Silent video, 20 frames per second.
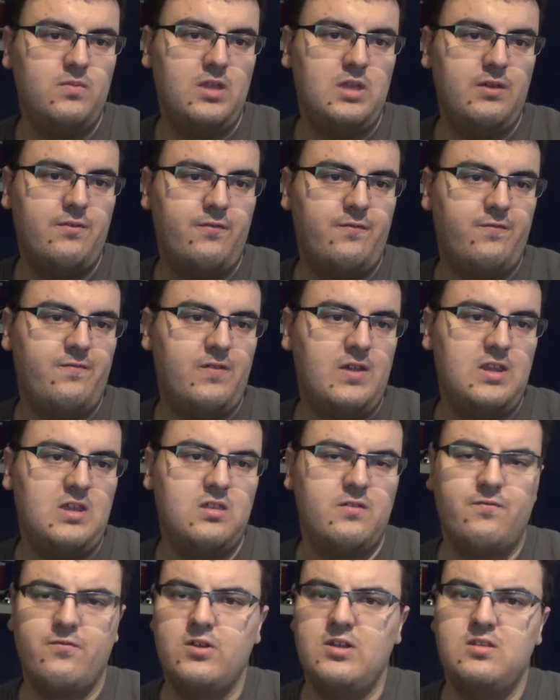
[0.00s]
if any
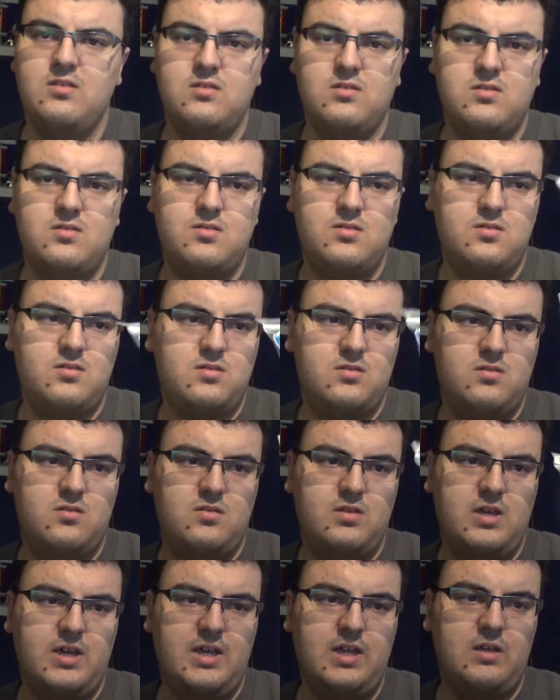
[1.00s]
of the friends
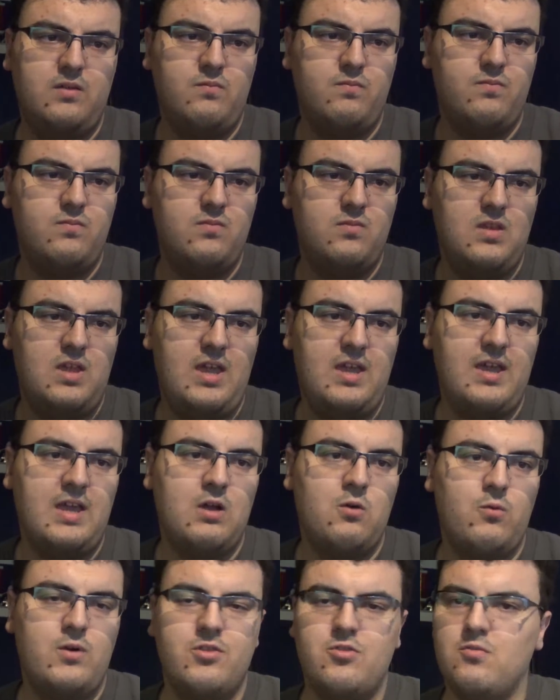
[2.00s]
I hang
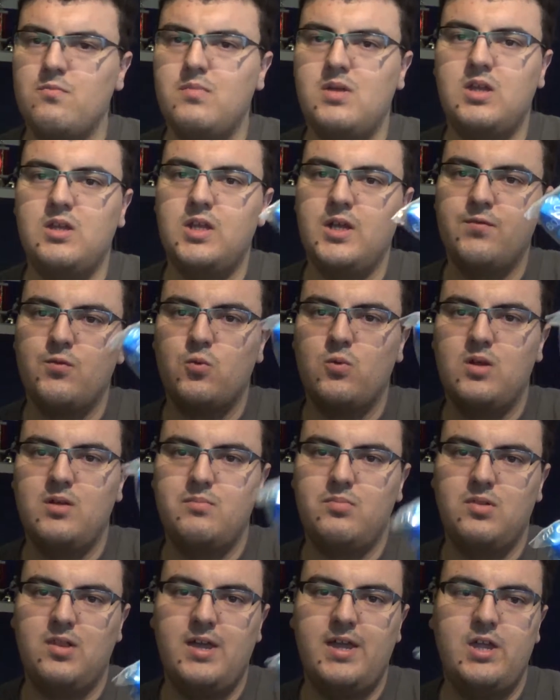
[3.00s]
out with or meet ever want
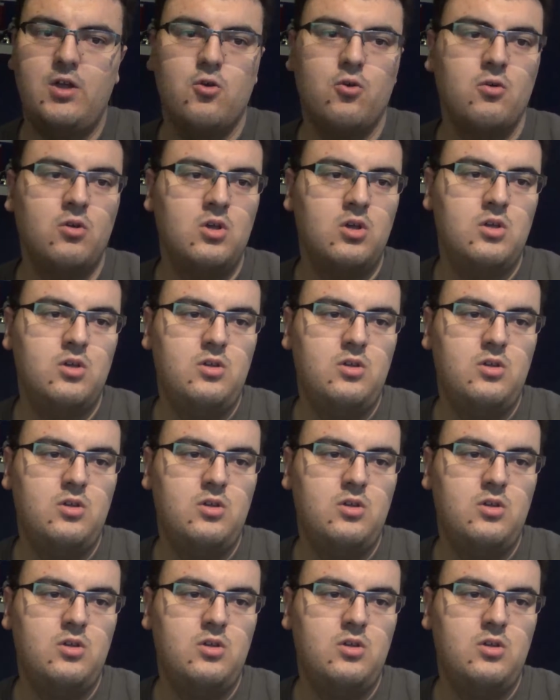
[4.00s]
to play, or